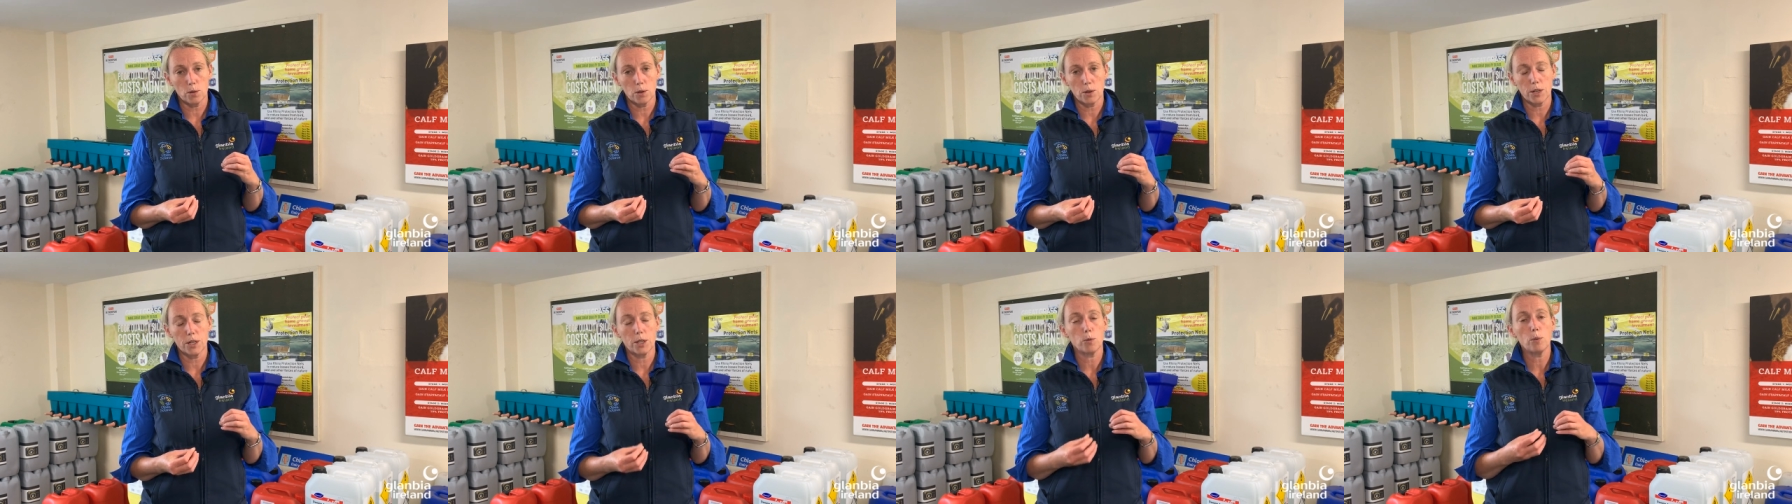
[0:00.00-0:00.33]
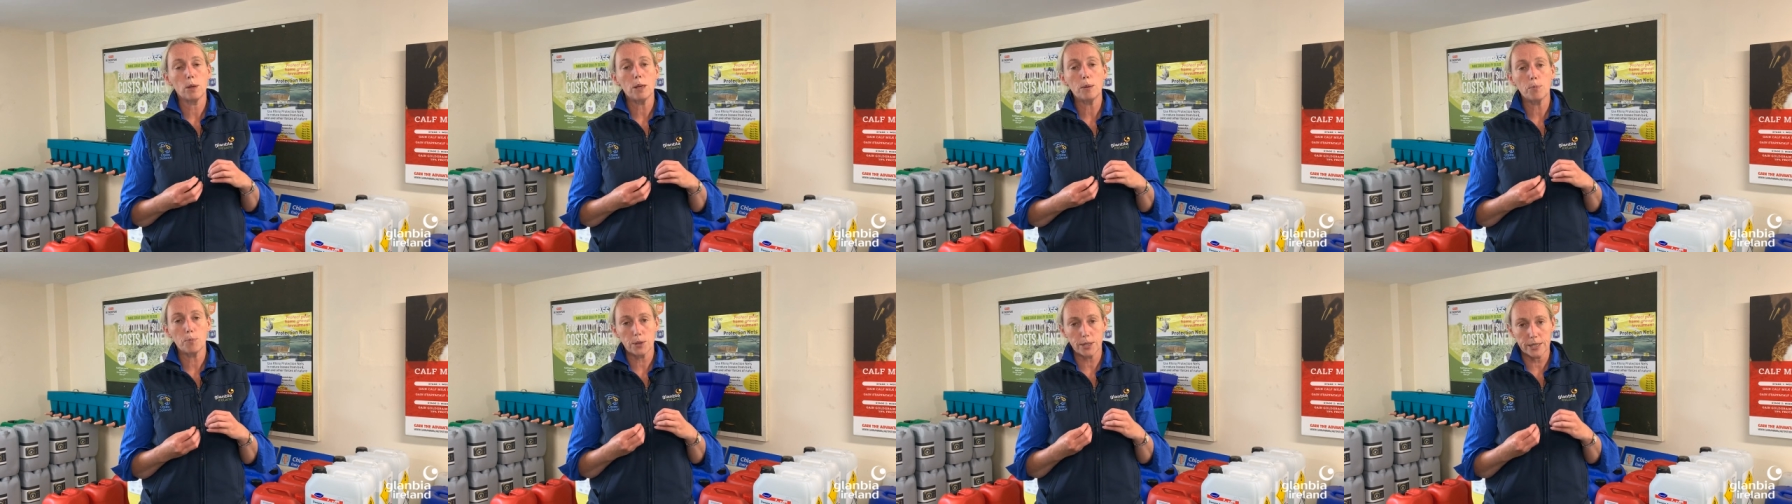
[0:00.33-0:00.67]
you
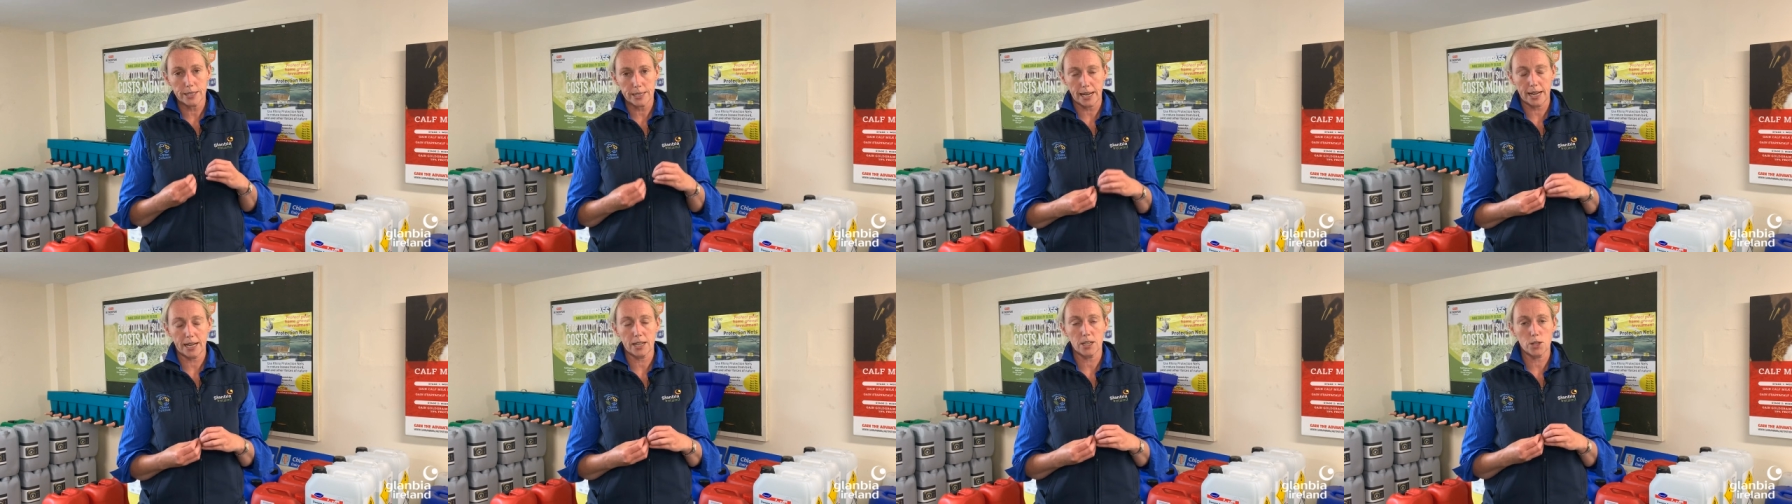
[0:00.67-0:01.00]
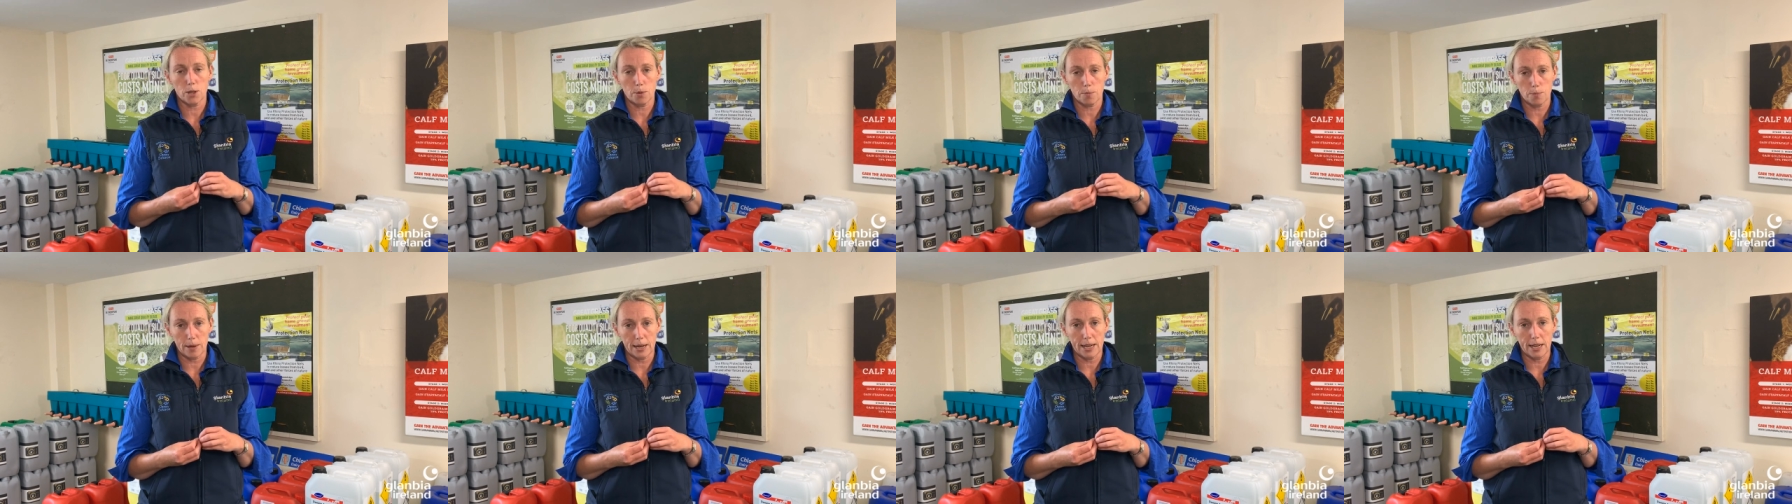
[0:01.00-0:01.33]
will protect your
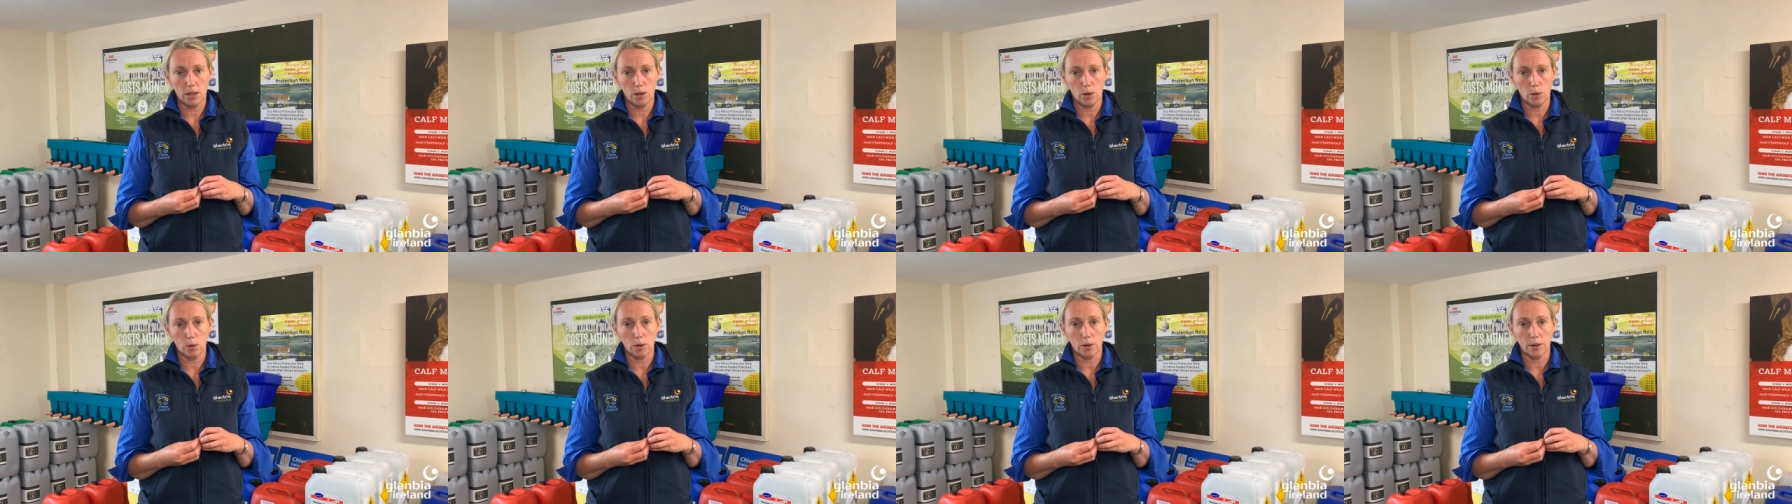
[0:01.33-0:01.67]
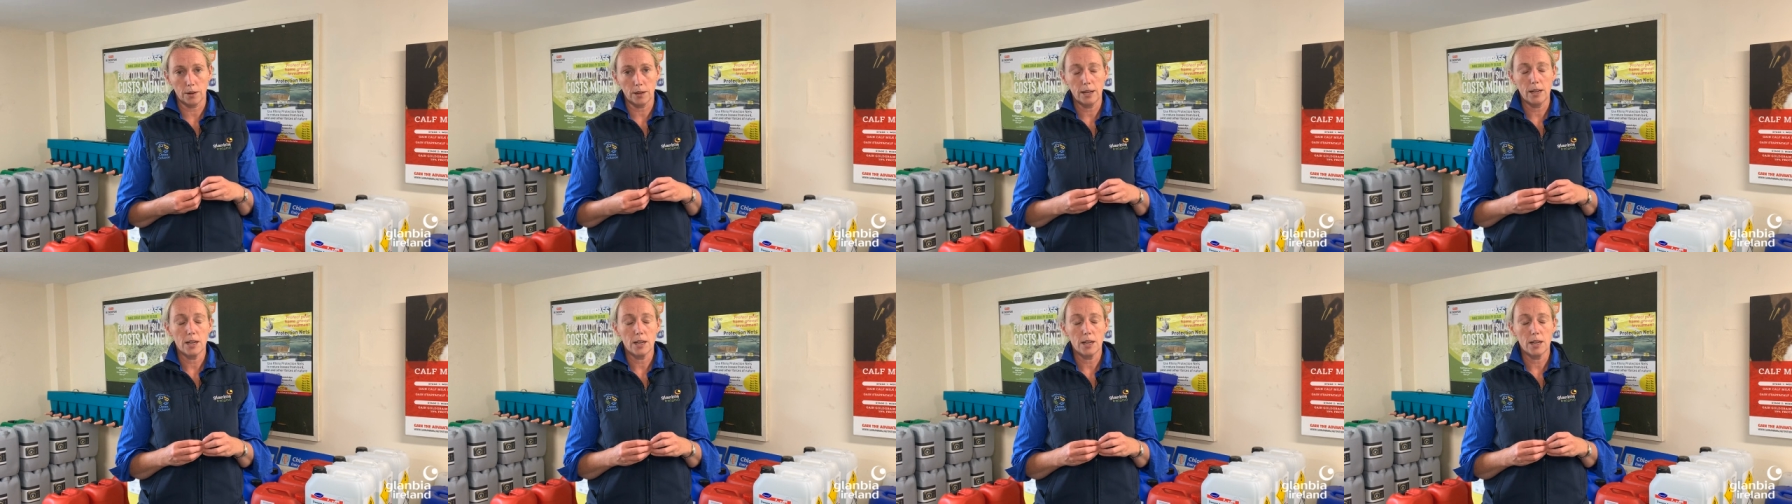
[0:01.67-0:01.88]
plate cooler.